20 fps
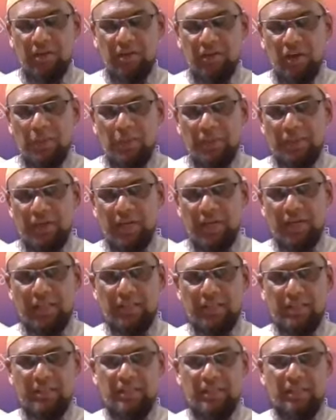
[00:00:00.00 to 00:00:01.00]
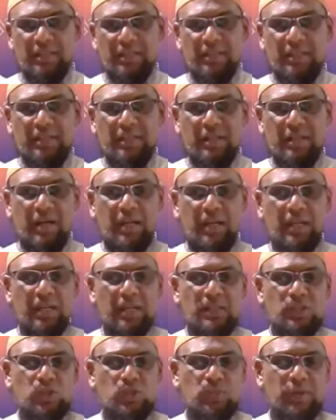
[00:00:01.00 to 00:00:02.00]
Ramadan,
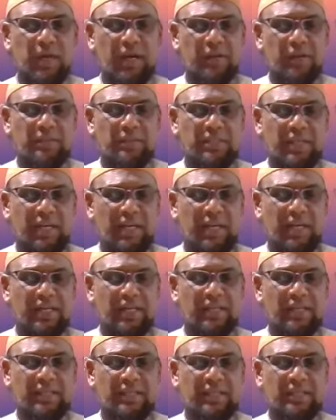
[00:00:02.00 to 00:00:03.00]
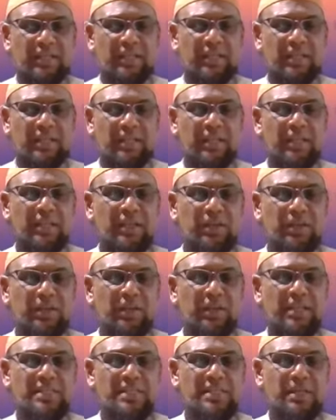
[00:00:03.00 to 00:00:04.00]
Allah subhanahu wa ta'ala
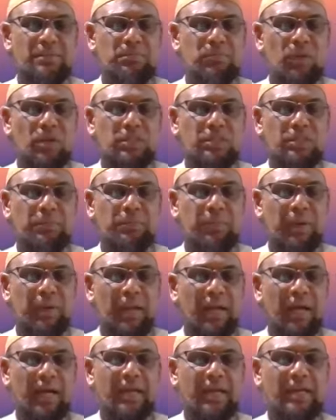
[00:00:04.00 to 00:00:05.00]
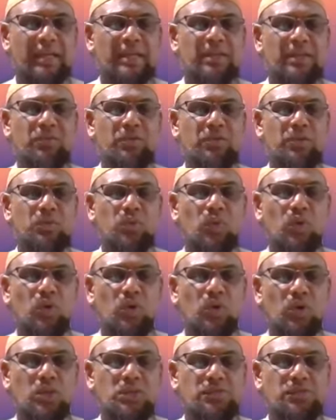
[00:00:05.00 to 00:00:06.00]
increase and multiply the
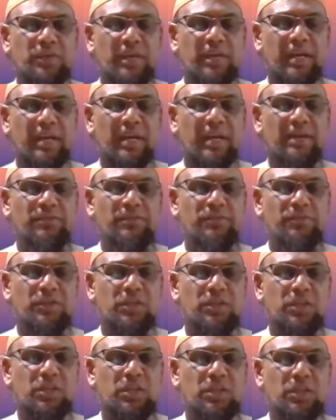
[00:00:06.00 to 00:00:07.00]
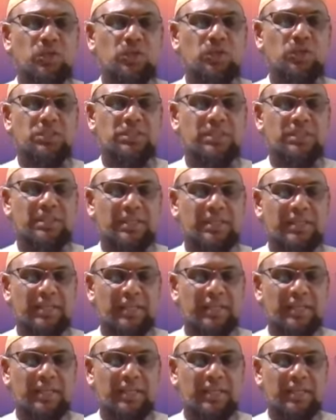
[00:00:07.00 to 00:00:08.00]
rewards for every good
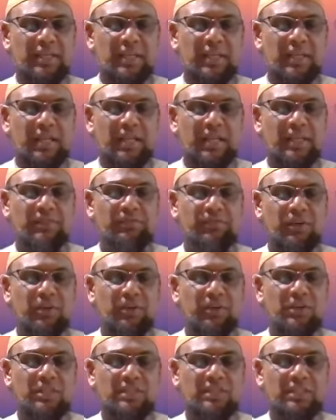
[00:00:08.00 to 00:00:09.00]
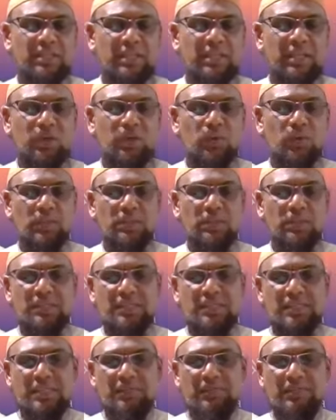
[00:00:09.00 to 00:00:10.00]
deed that afar is equal to
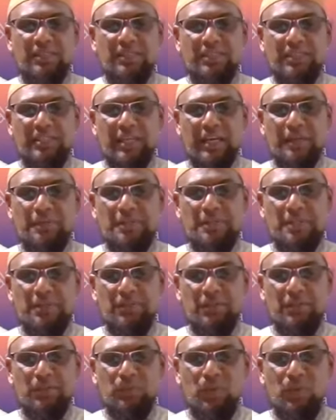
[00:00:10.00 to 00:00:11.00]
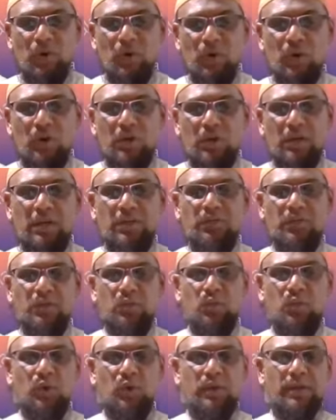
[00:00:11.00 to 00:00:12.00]
70 times even more in
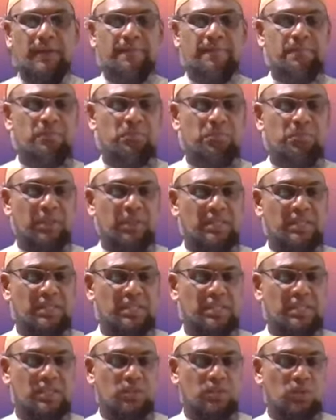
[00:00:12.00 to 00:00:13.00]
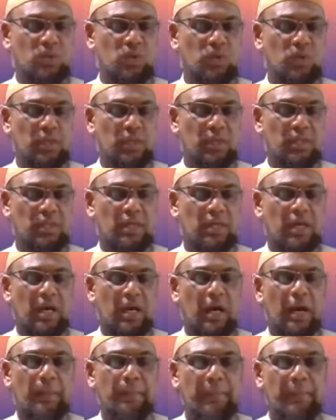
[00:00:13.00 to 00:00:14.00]
reward. But this is just only
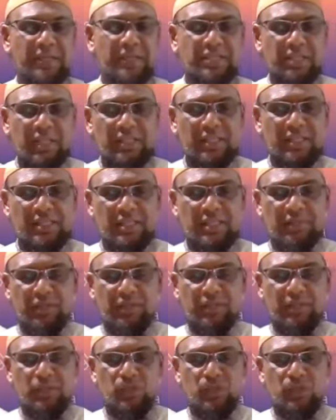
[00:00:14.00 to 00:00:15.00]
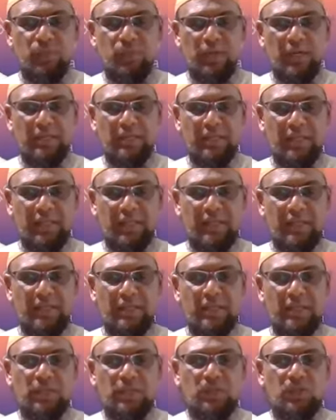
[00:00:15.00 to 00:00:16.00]
a measure that is given, subhanAllah.
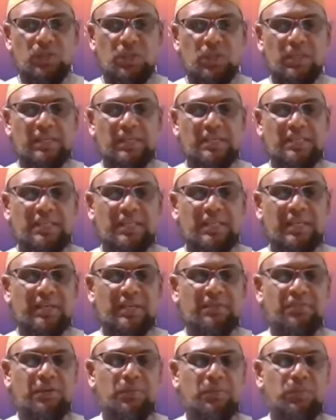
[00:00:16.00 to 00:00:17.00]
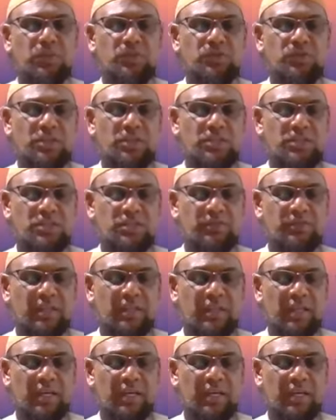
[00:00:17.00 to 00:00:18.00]
So let us take from the treasures of
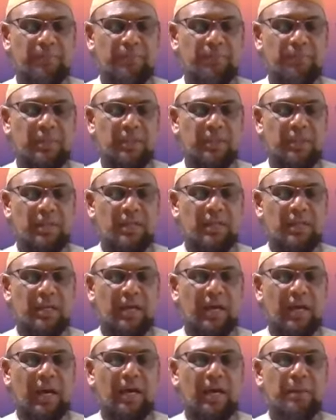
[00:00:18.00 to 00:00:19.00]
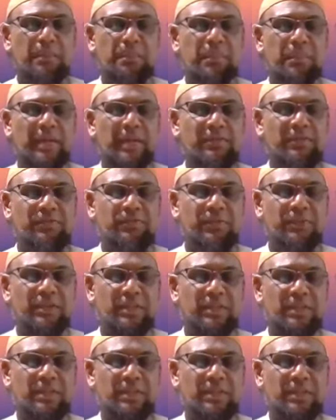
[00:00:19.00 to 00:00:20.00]
Allah and
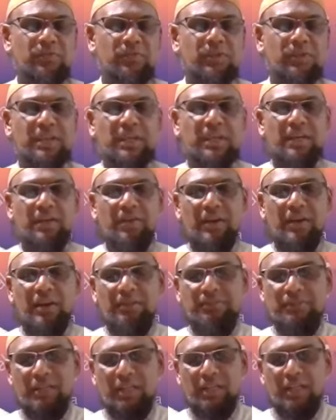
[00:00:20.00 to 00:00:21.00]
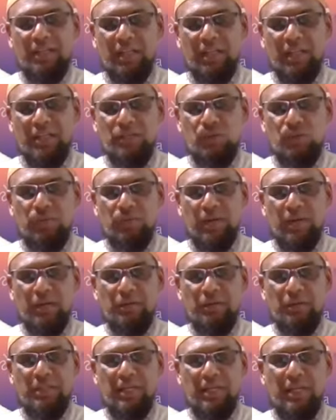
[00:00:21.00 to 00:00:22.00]
benefit for the hereafter, that Allah subhanahu
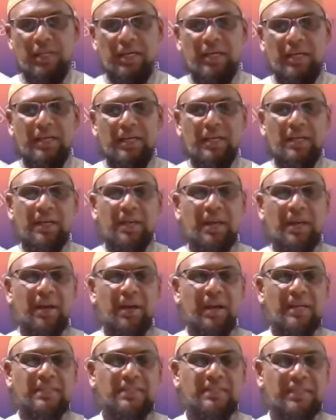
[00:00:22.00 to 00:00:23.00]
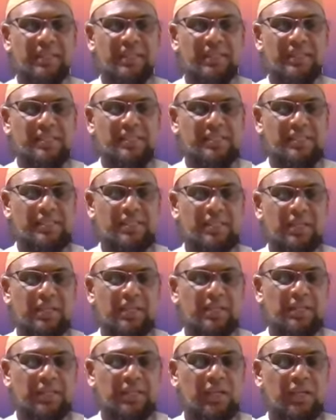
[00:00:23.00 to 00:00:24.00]
wa ta'ala grant us
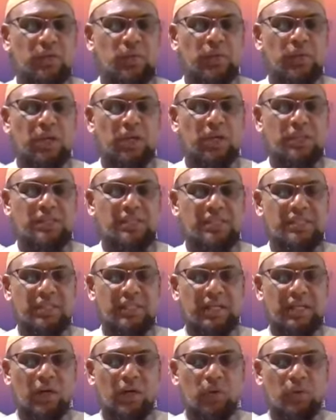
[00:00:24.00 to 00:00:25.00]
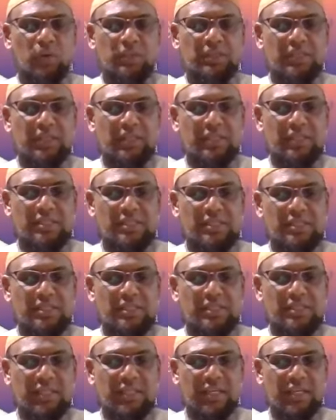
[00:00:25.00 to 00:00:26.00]
that we consider our deeds
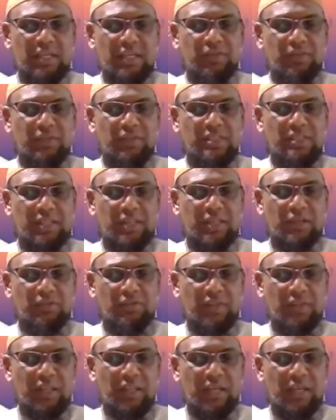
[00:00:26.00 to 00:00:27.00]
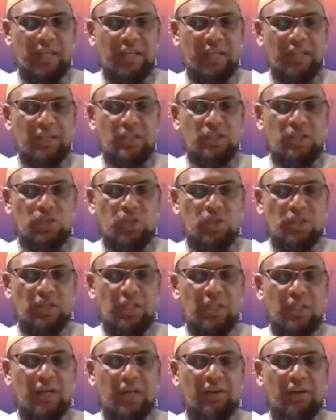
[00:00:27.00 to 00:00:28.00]
sincerely for the sake of Allah, so that
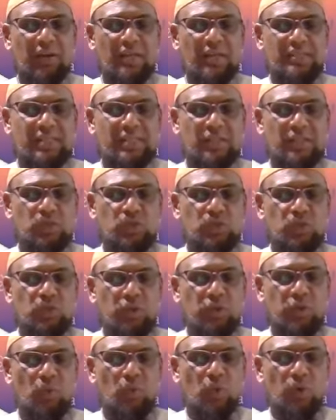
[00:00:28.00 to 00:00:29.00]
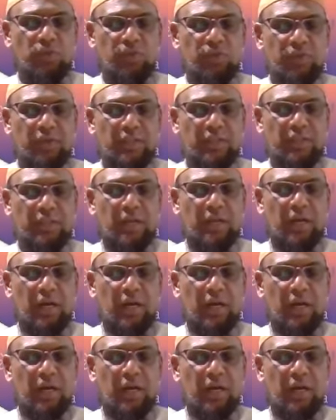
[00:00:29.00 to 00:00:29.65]
Allah grants that true reward for it.